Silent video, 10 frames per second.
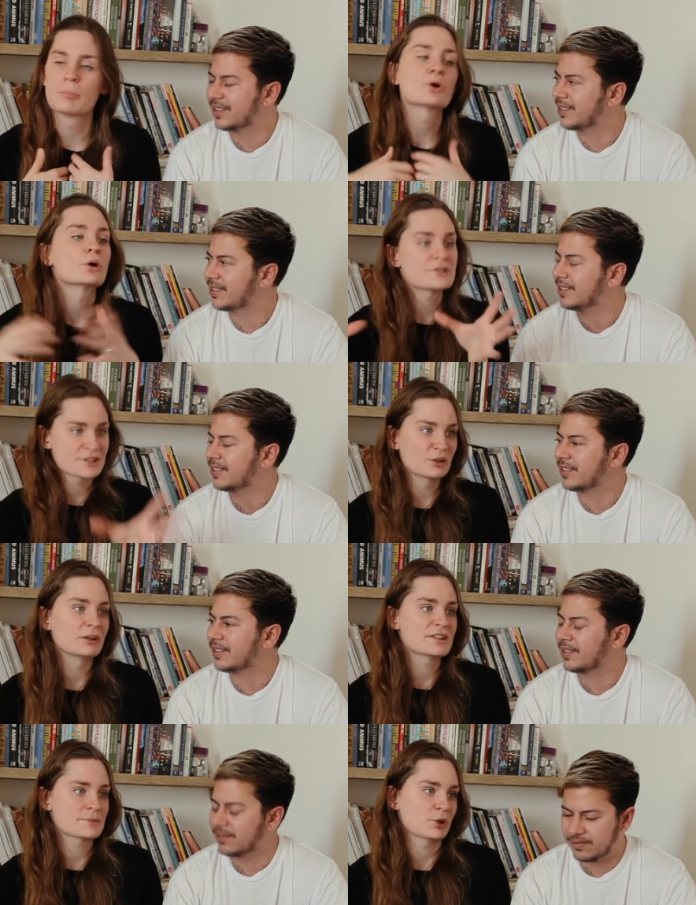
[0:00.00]
Speaker 1: personal
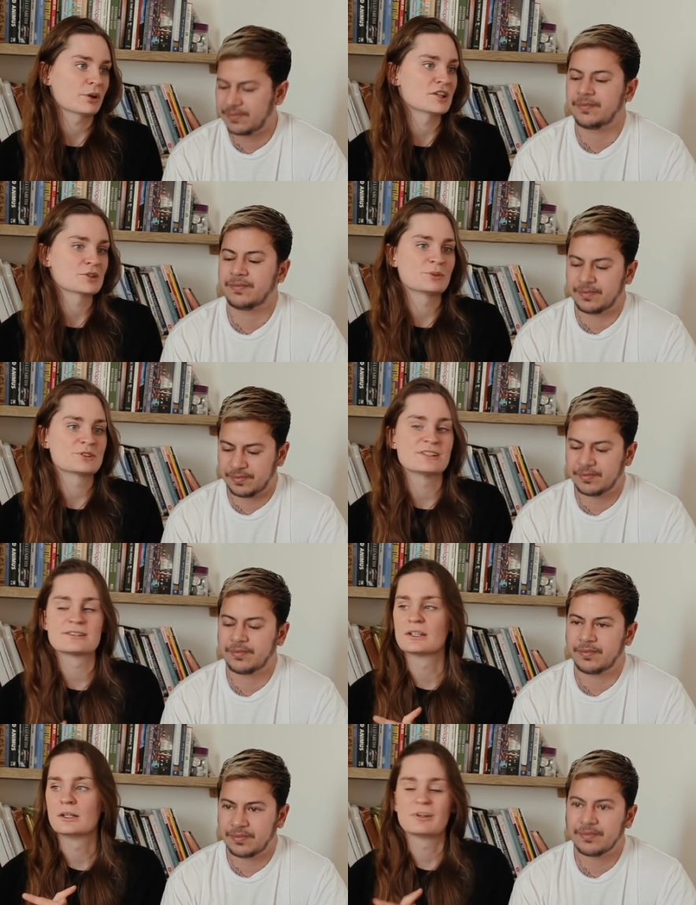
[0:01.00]
experience, which is
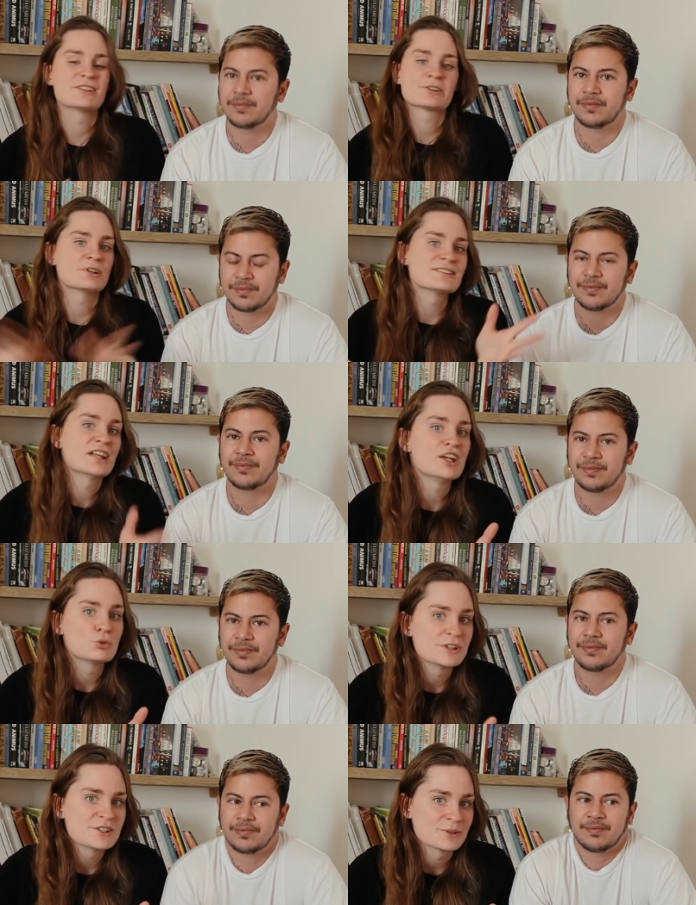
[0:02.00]
because there isn't any
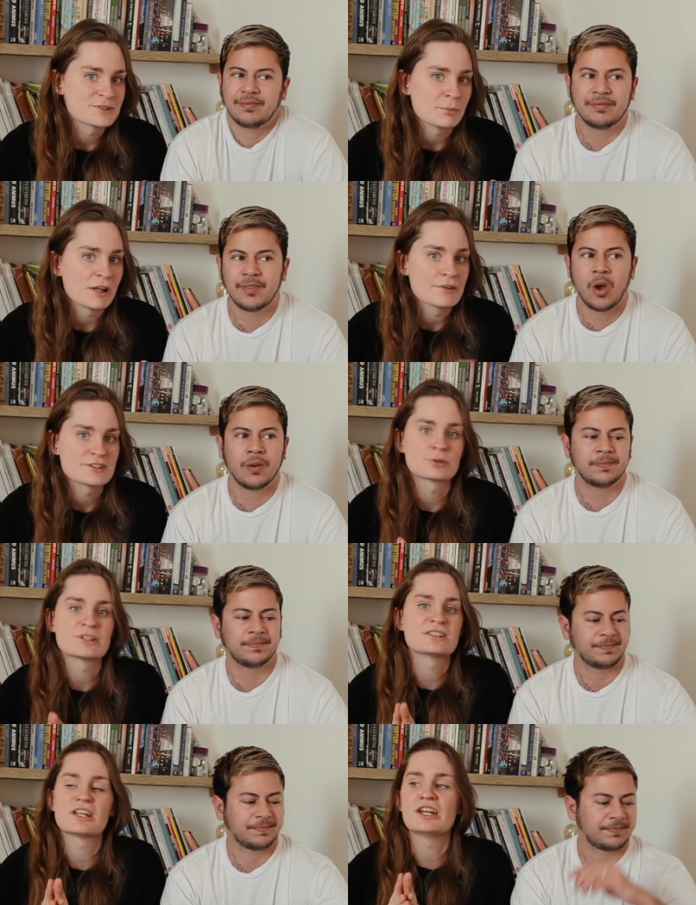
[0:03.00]
research about no. this, there
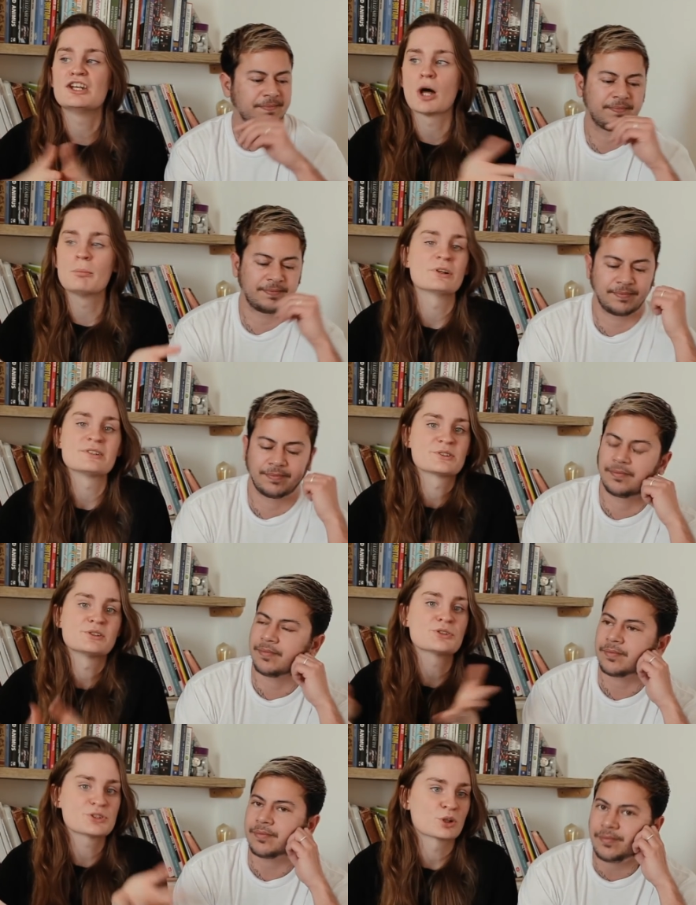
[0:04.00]
isn't any numbers, there's no
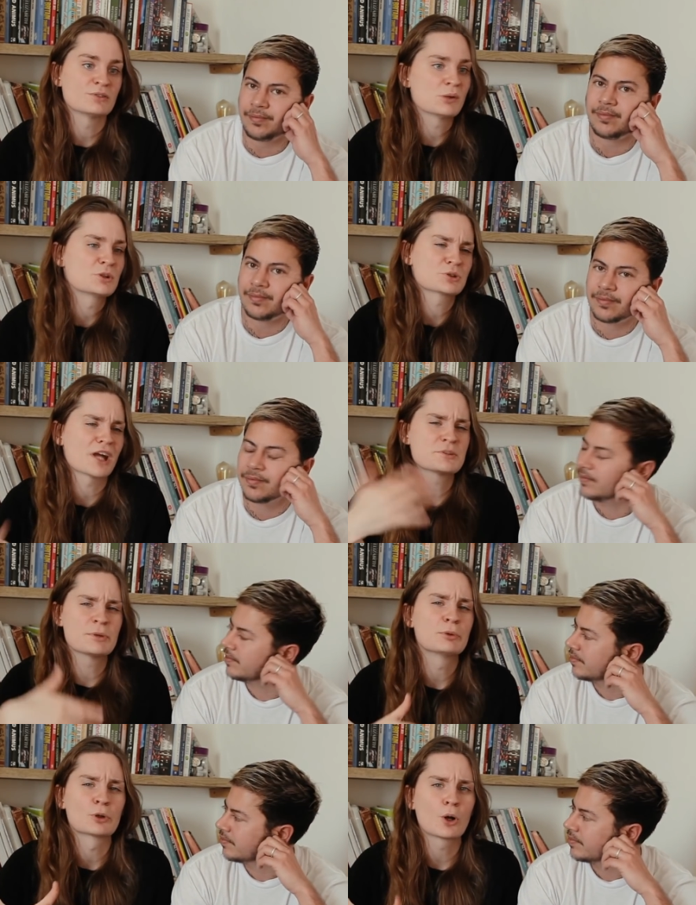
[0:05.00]
survey where trans
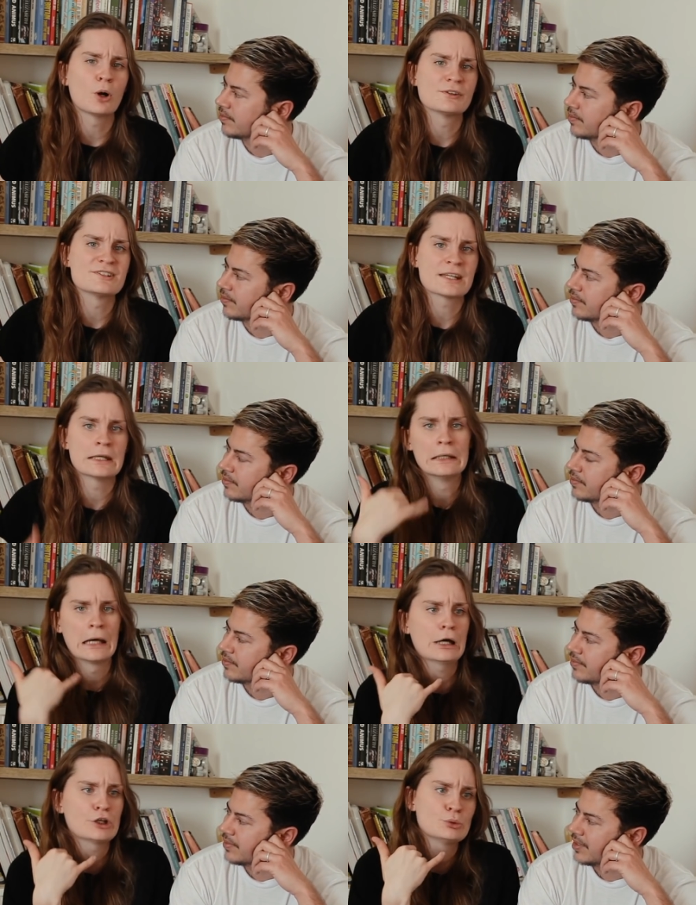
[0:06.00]
people are called and say, "Hi,
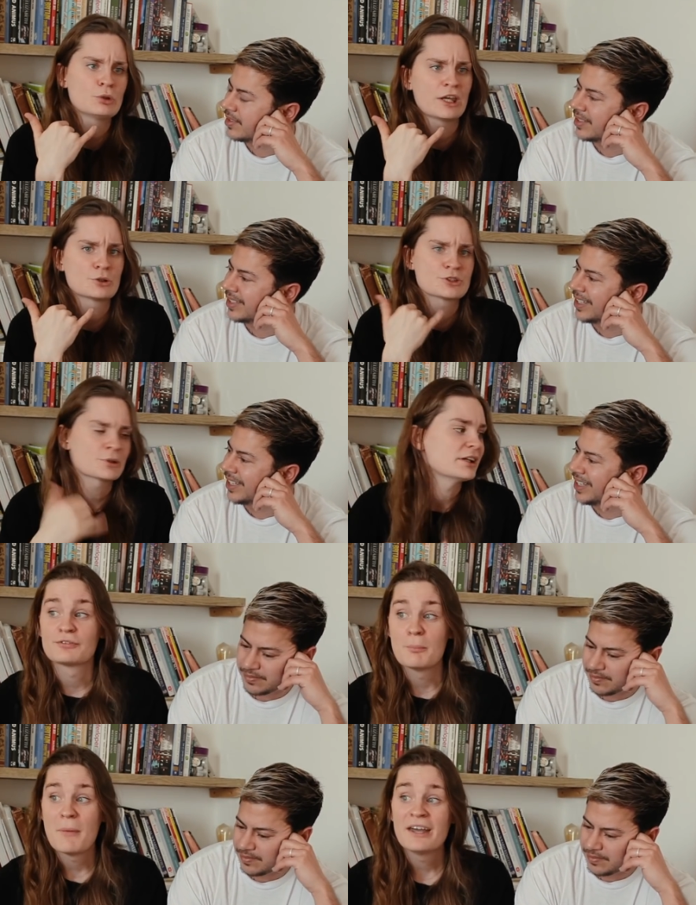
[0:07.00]
are you gay or straight?"
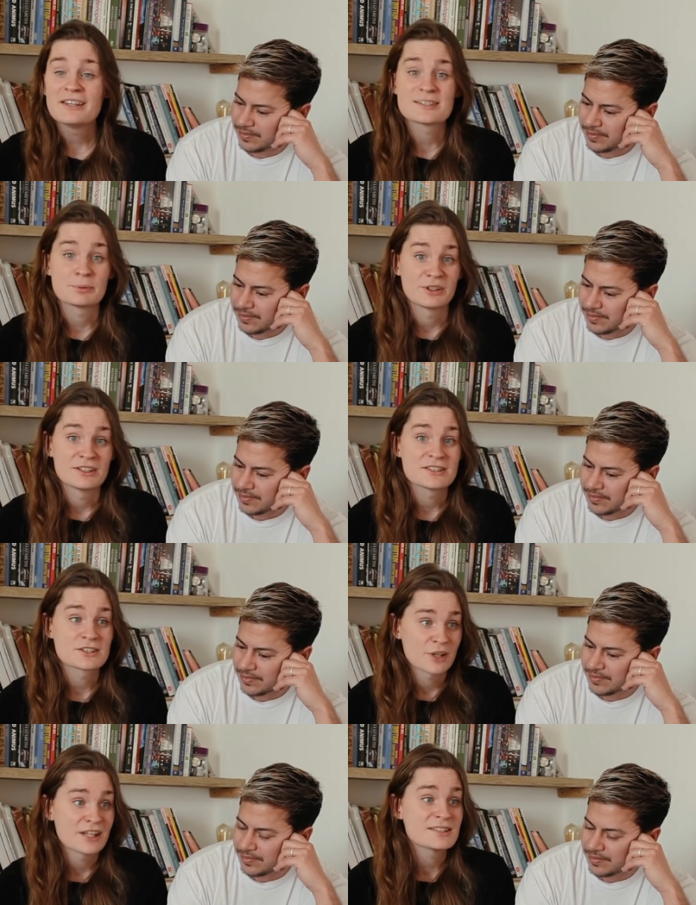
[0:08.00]
From my experience,
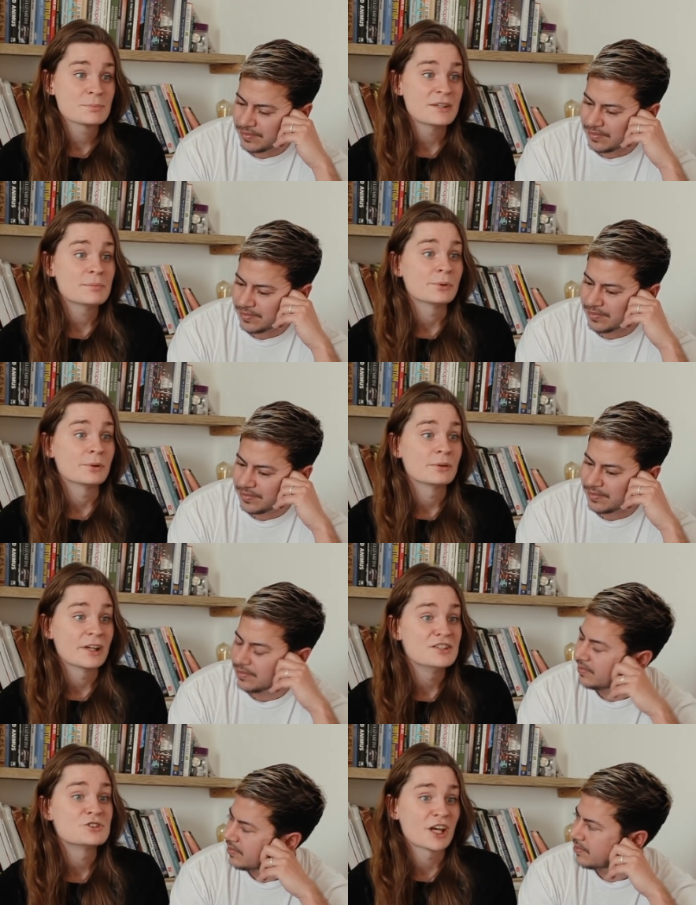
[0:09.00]
trans people
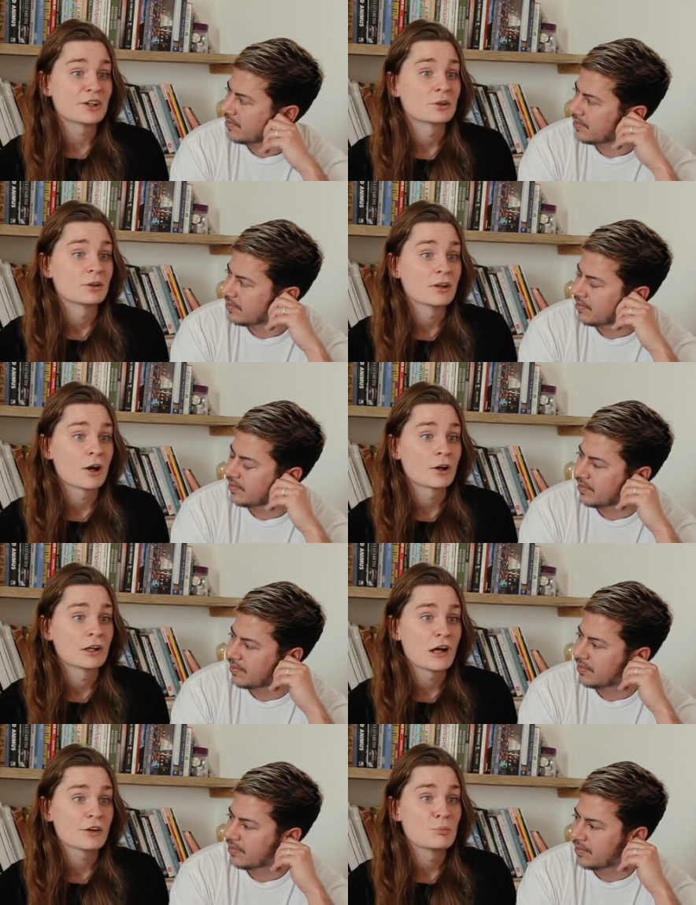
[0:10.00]
in general are a
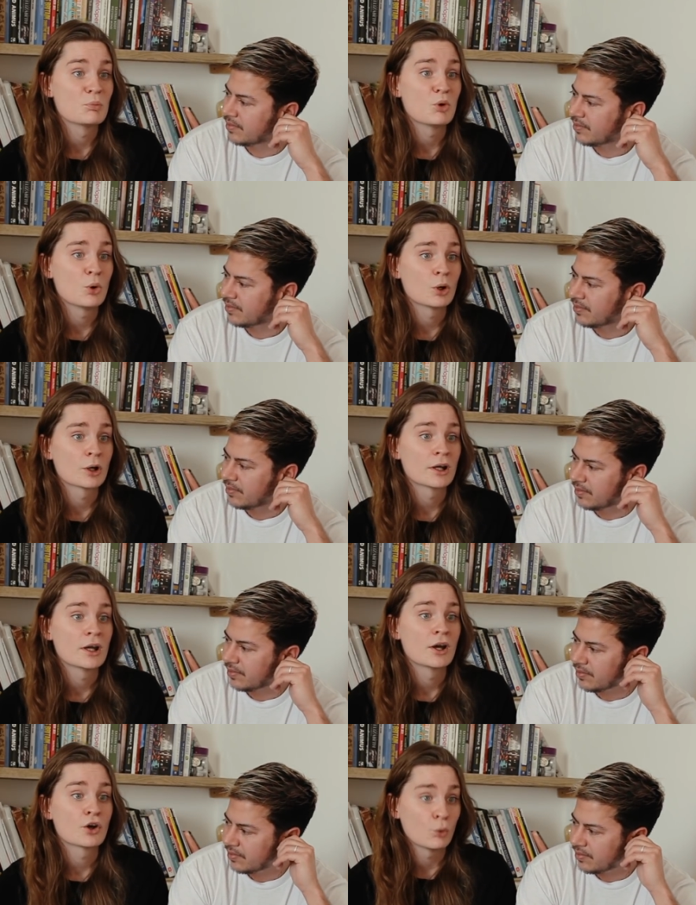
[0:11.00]
lot more
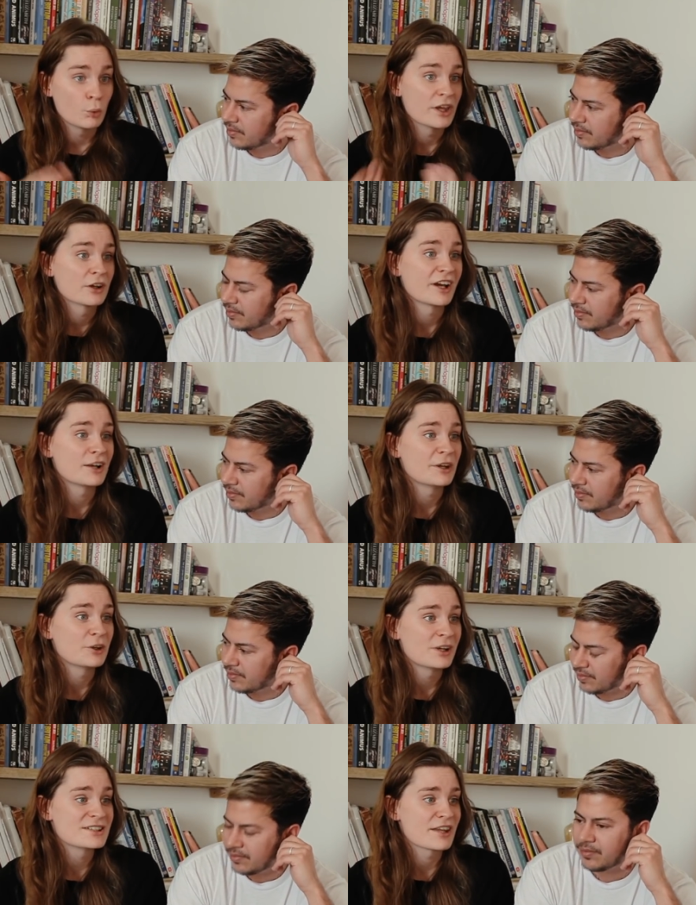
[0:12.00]
queer in many
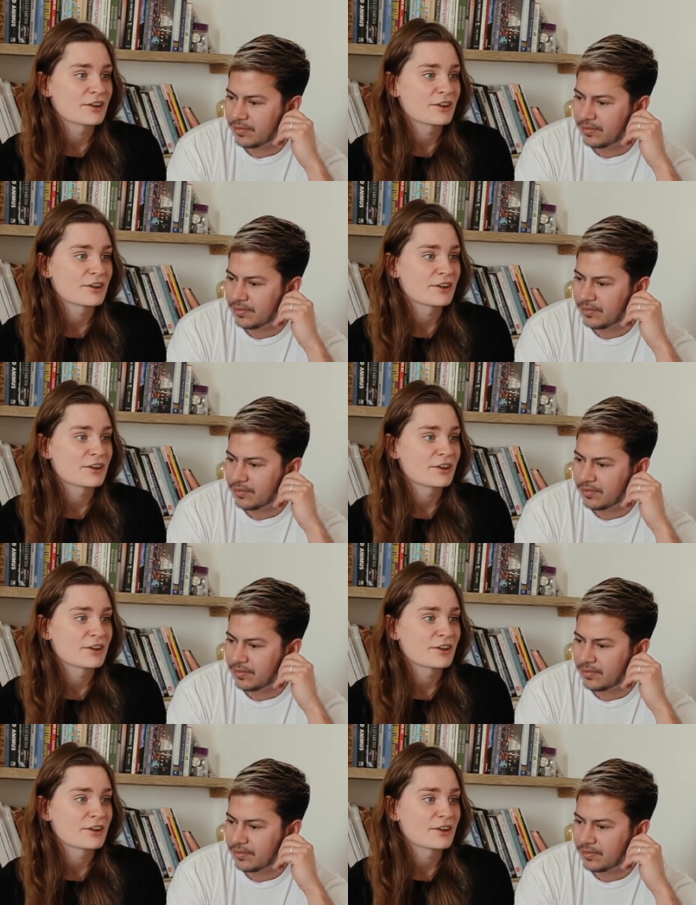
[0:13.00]
ways and